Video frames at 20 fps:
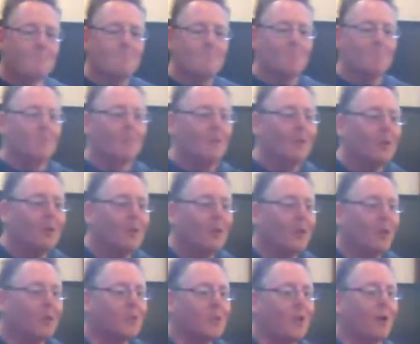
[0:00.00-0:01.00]
boom,
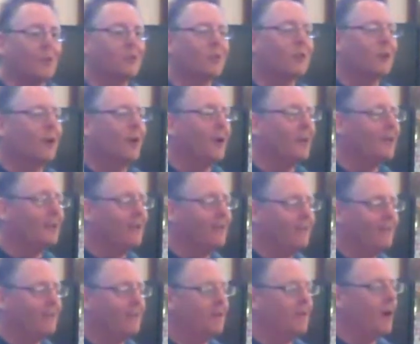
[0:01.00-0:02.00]
lost control,
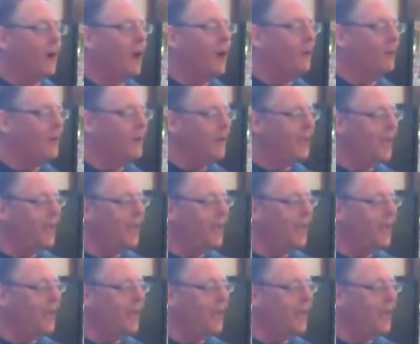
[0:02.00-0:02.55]
Ferrari,